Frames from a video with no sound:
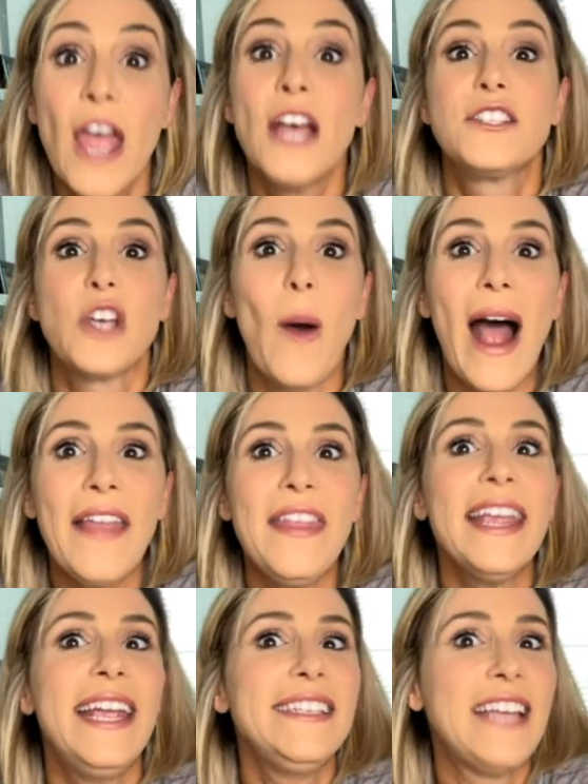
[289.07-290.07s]
So I
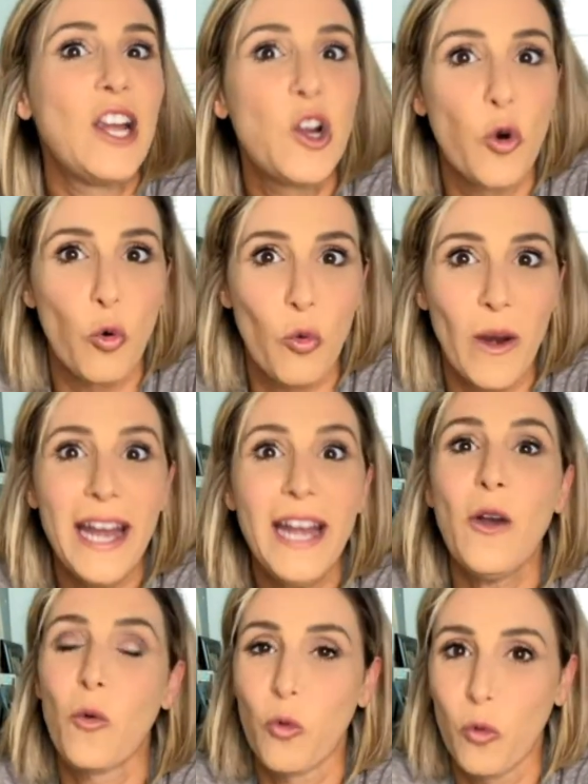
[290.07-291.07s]
think he's a
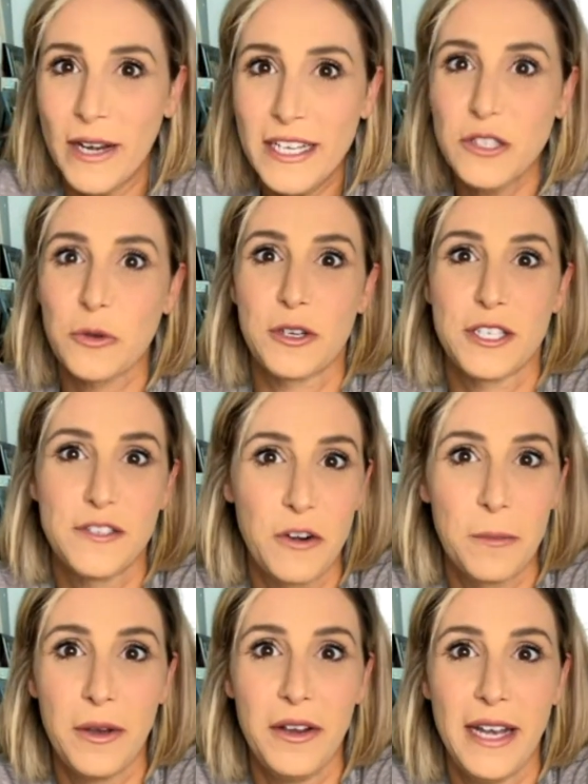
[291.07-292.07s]
great resource for
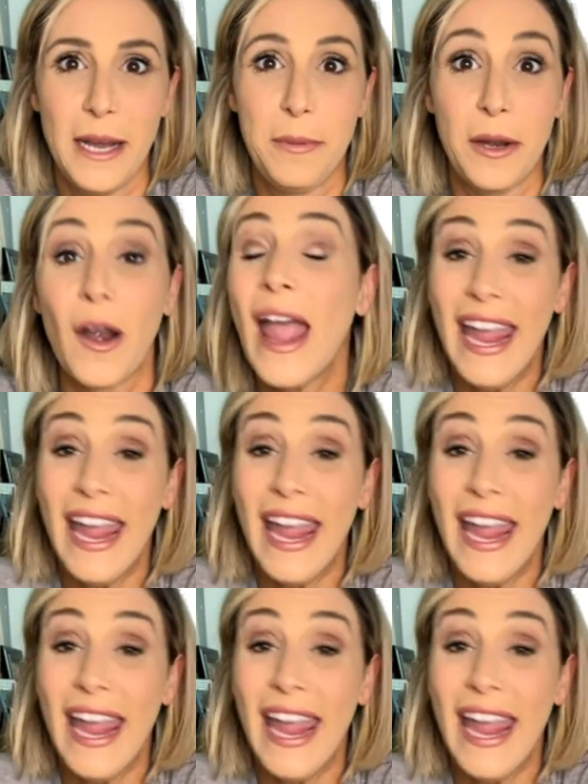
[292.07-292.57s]
Billy Napier.